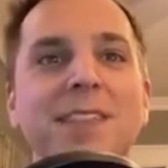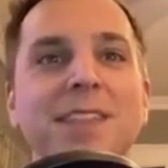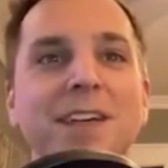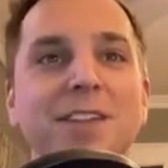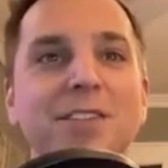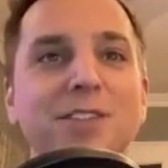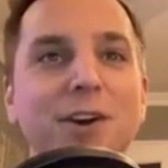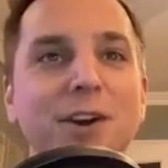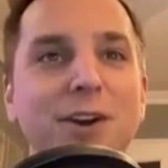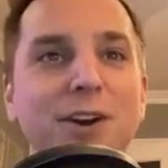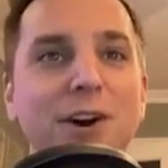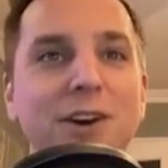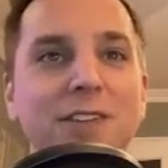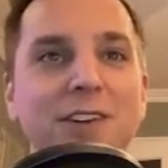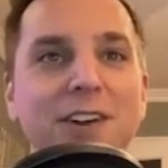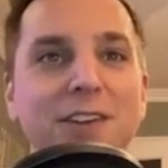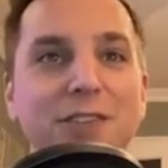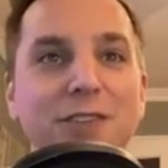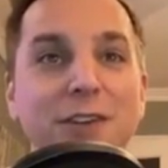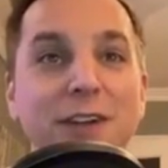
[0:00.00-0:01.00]
The
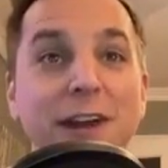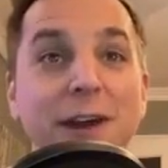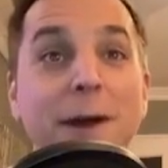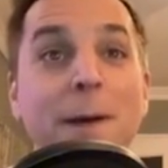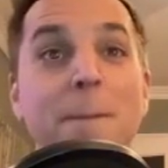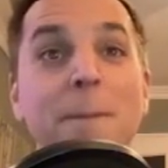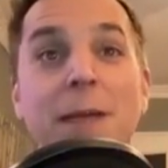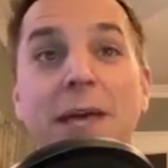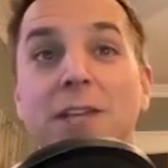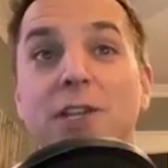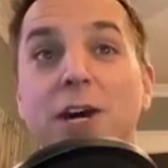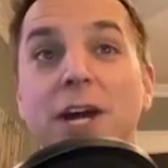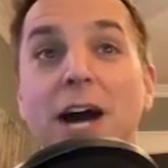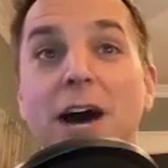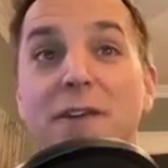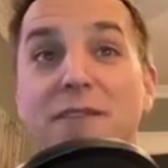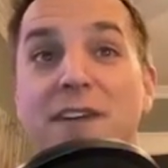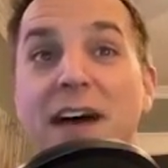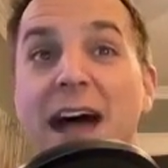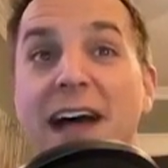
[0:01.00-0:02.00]
turnover to Slinger. And look
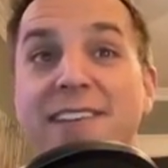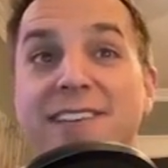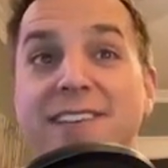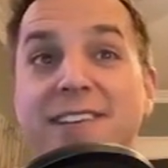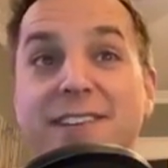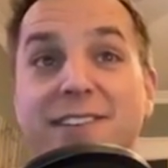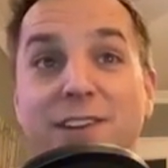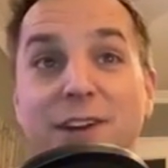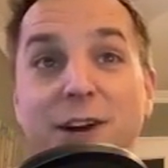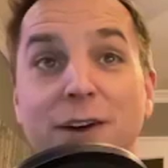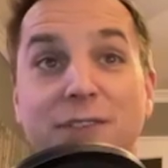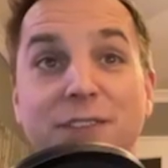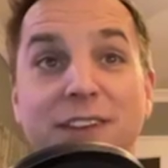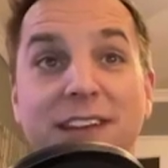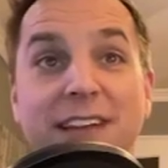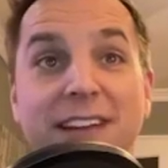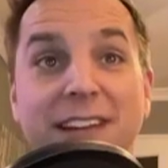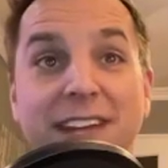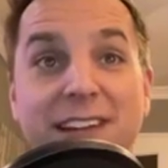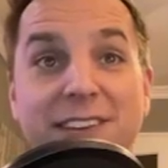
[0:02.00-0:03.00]
how fast he serves
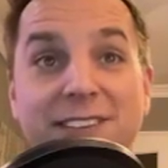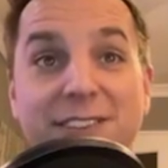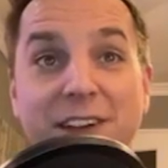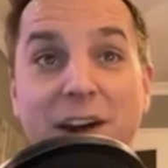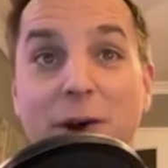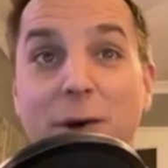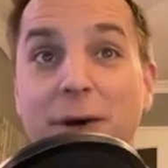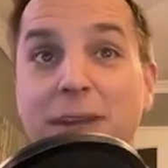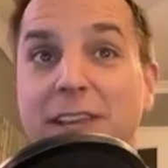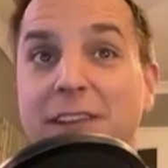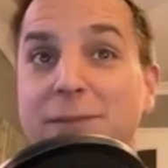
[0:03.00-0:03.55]
it and gets going.